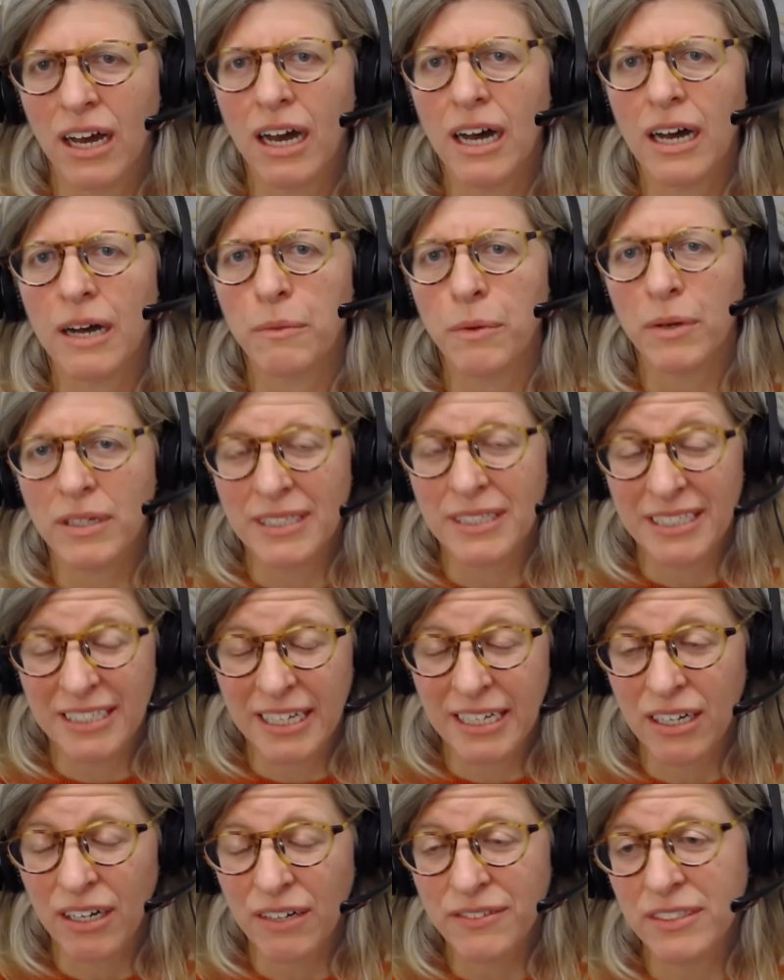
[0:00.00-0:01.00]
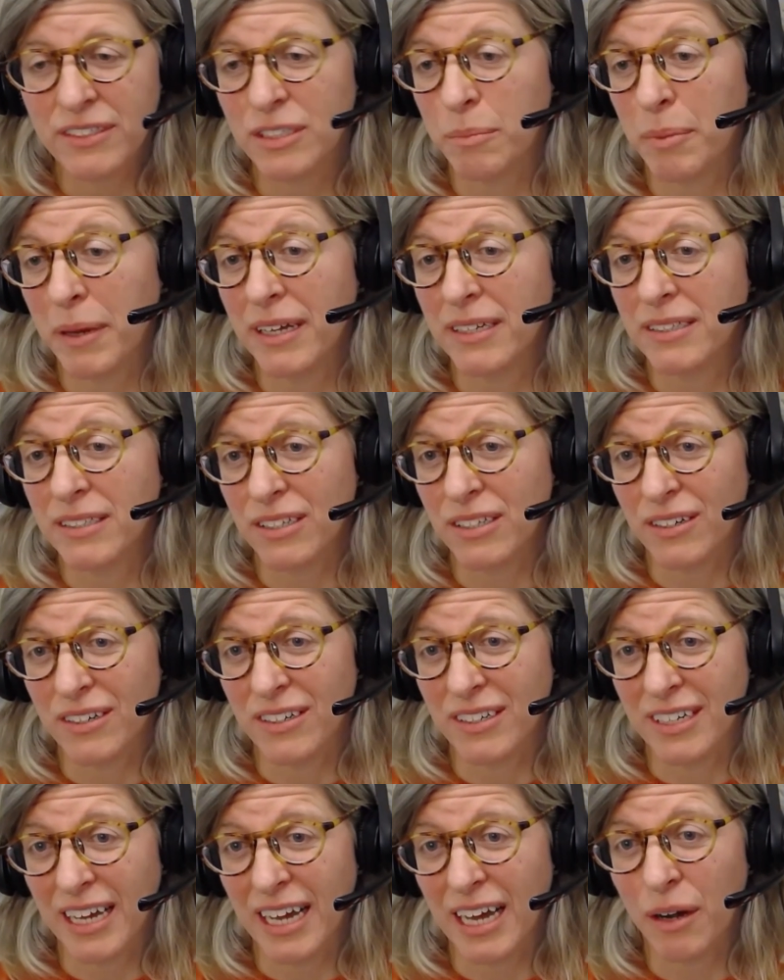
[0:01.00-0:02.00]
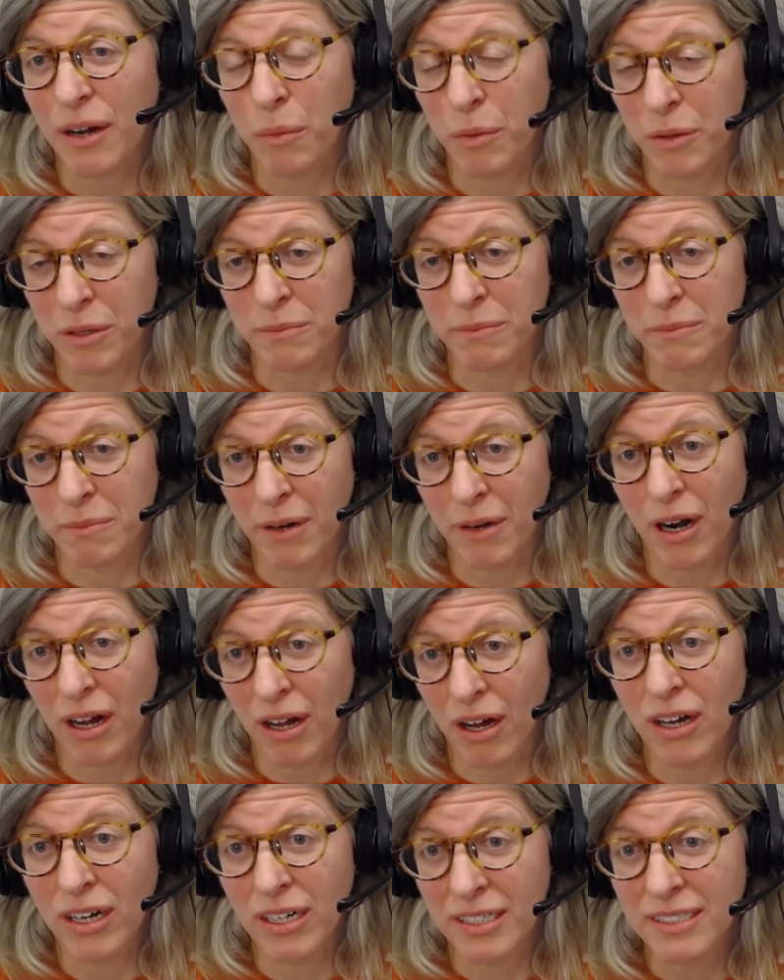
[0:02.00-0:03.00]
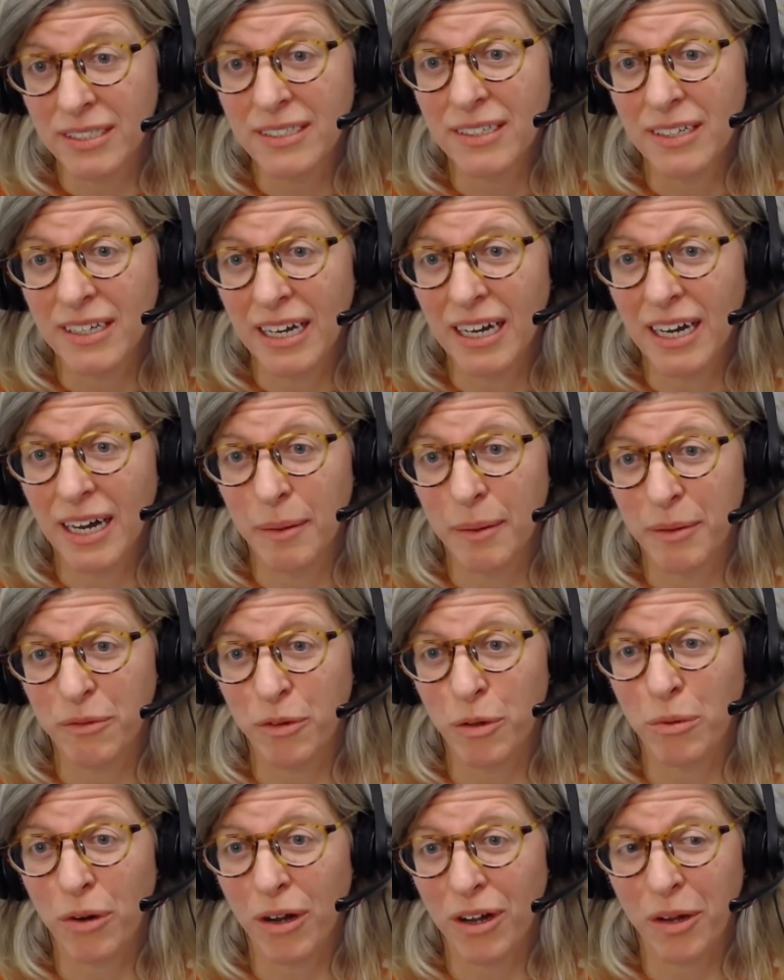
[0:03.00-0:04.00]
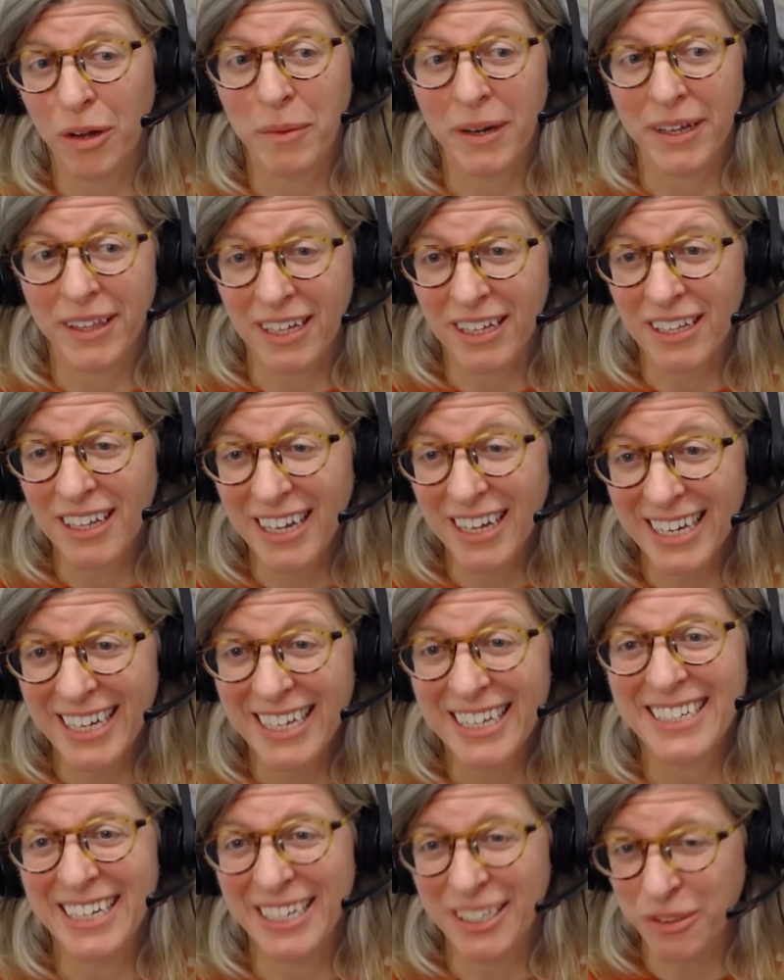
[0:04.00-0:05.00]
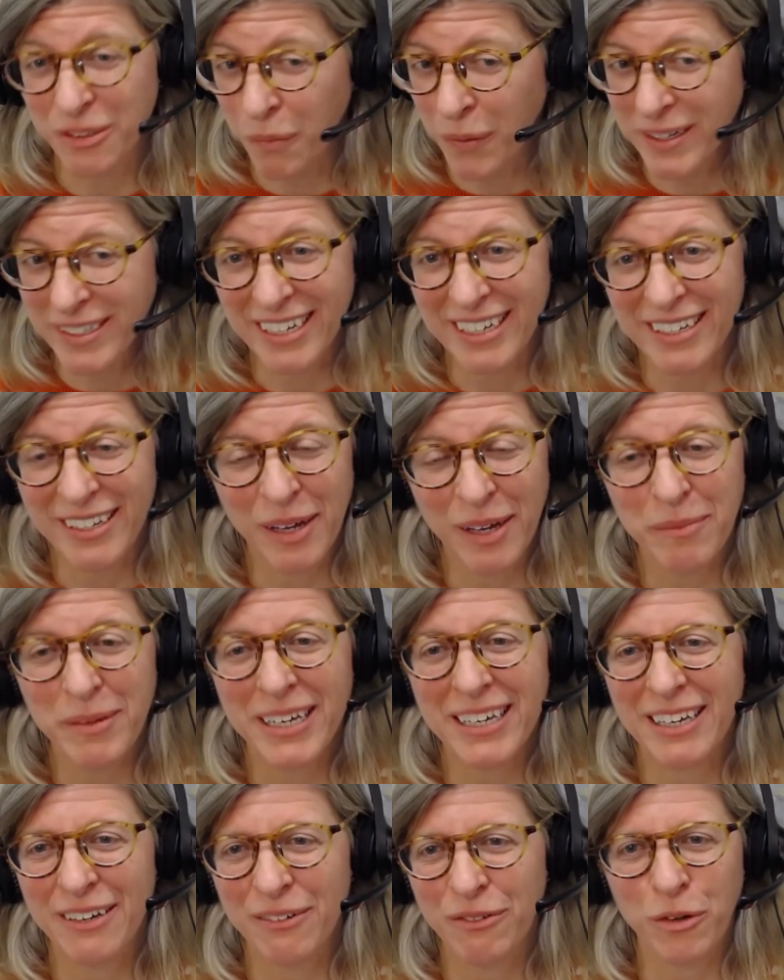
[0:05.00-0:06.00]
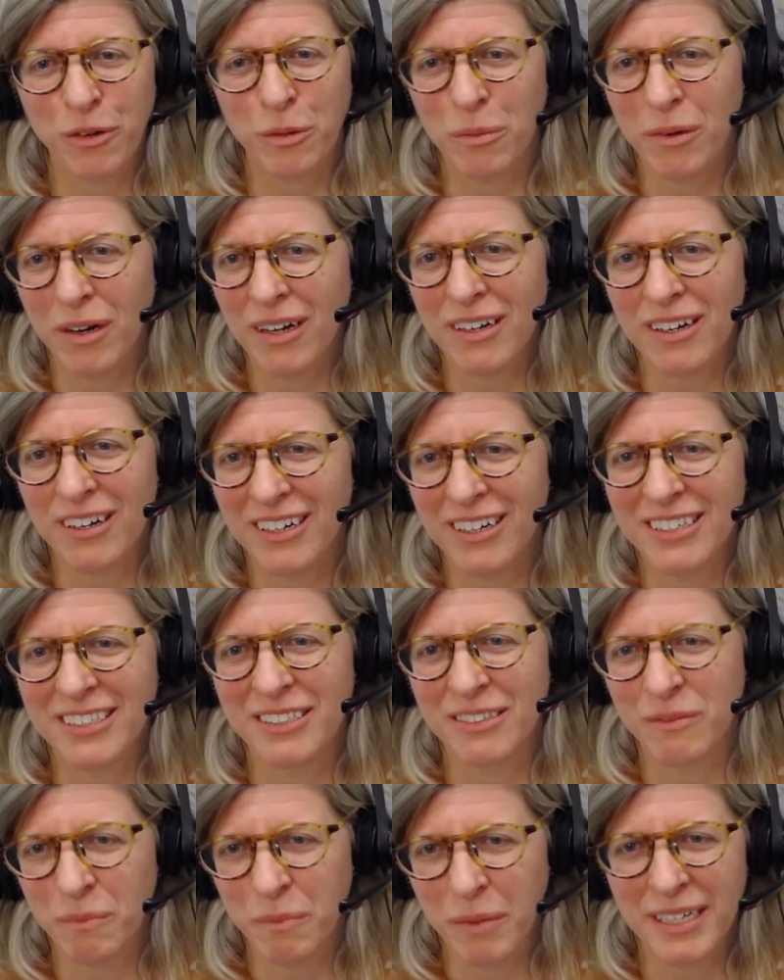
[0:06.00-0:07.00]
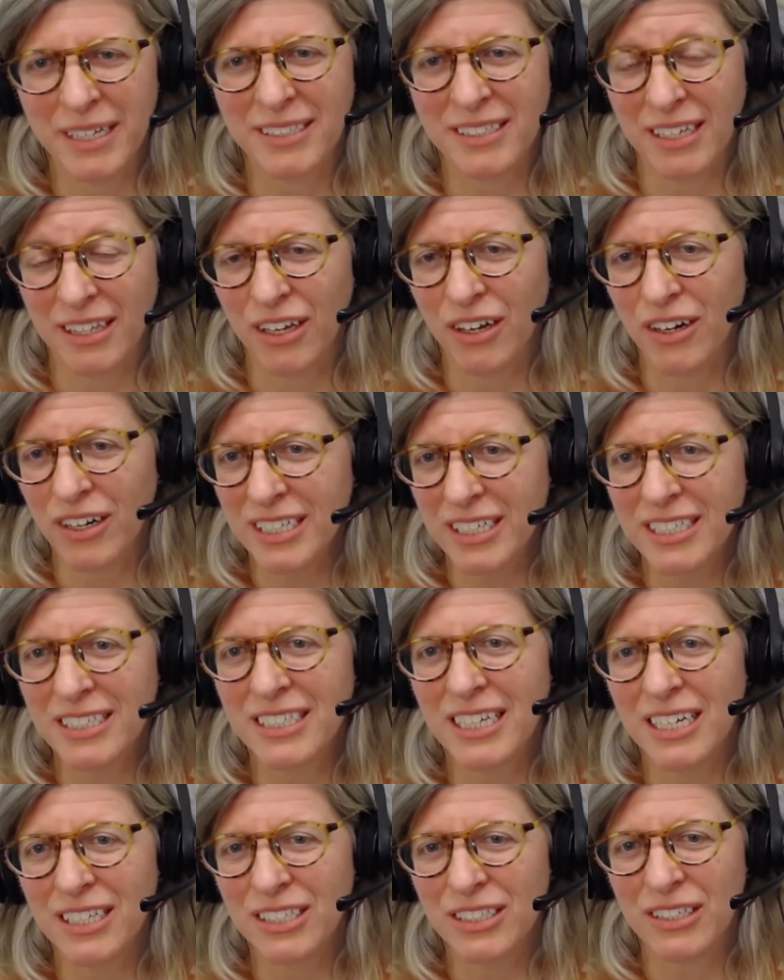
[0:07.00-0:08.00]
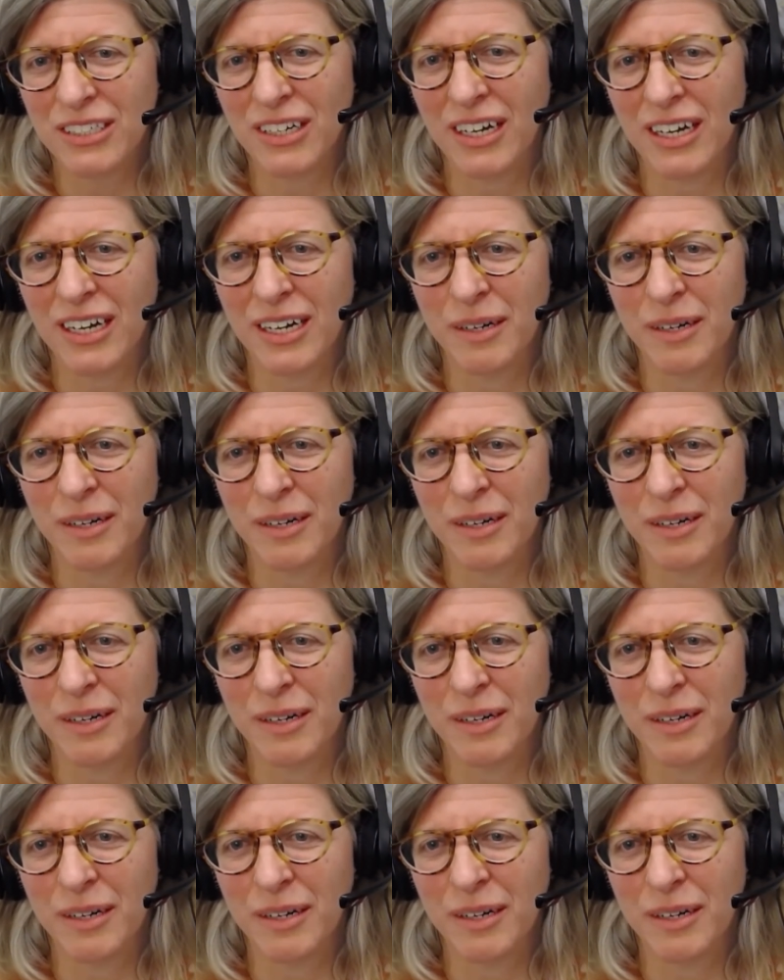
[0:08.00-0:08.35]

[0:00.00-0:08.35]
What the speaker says: Well, it often depends on how we're brought on. If we're brought on by the client, it's one dynamic. If we're brought on by, say, the architect,